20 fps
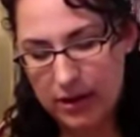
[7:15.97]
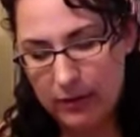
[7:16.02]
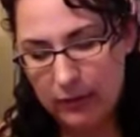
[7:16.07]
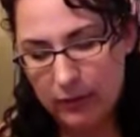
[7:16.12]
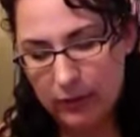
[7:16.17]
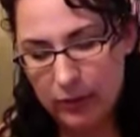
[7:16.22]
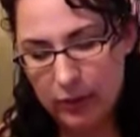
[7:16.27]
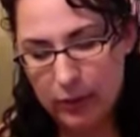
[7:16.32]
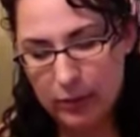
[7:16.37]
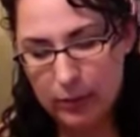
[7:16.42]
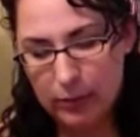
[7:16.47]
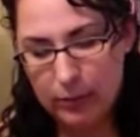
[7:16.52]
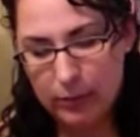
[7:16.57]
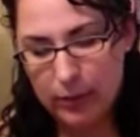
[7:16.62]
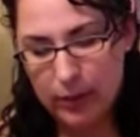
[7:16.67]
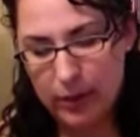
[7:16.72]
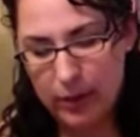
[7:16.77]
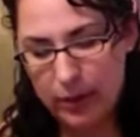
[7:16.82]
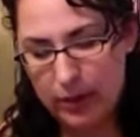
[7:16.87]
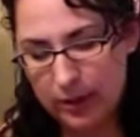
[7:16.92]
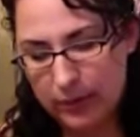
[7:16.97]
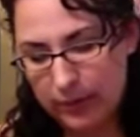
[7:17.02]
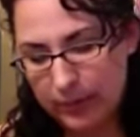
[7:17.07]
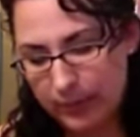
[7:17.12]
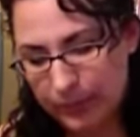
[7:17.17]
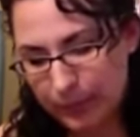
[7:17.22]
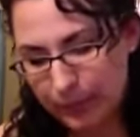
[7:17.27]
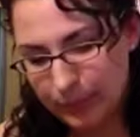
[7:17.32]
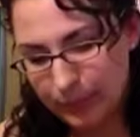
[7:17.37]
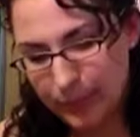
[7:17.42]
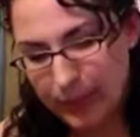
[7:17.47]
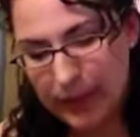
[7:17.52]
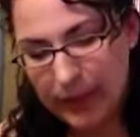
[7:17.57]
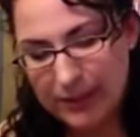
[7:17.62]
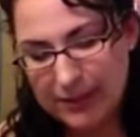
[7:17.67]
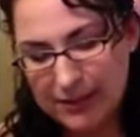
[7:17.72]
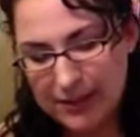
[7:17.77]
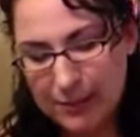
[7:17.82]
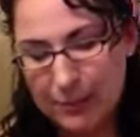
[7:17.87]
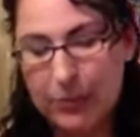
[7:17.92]
for the
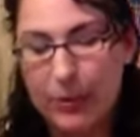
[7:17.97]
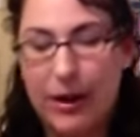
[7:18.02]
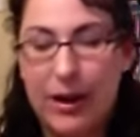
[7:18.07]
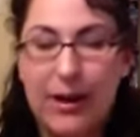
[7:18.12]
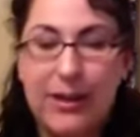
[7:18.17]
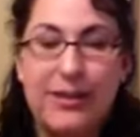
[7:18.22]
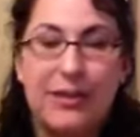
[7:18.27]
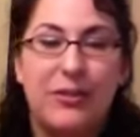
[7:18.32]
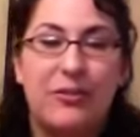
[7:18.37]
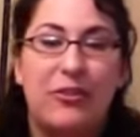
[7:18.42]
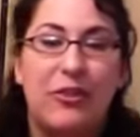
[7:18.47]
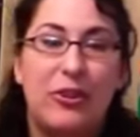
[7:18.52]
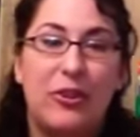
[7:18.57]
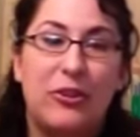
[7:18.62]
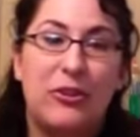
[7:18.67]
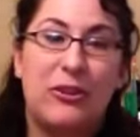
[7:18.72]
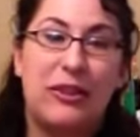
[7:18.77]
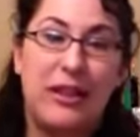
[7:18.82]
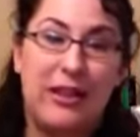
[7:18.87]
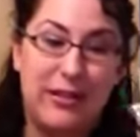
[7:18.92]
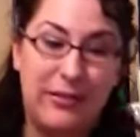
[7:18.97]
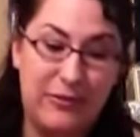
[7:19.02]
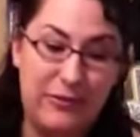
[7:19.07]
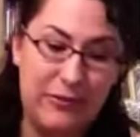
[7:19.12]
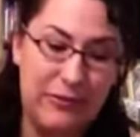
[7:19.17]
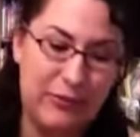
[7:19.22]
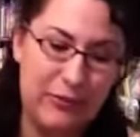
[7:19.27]
biggest surprise of her life.